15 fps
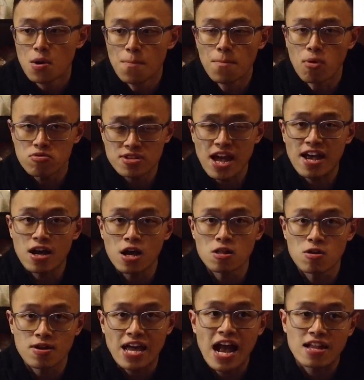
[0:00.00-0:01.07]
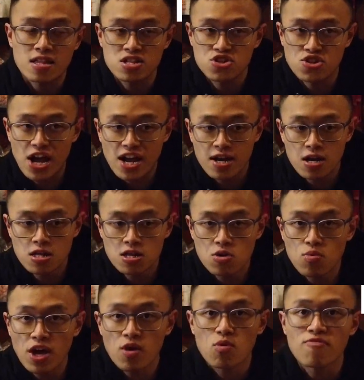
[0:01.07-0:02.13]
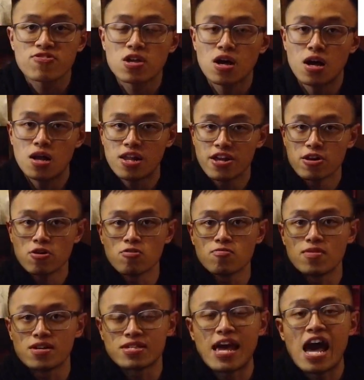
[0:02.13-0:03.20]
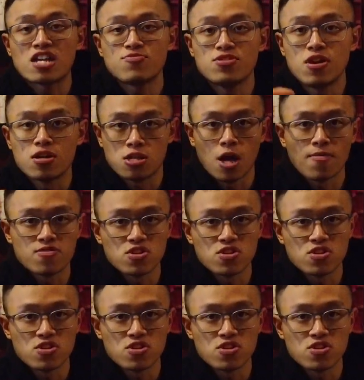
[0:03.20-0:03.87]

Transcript: multicolor Cactus Jack colorway with the little attachment on top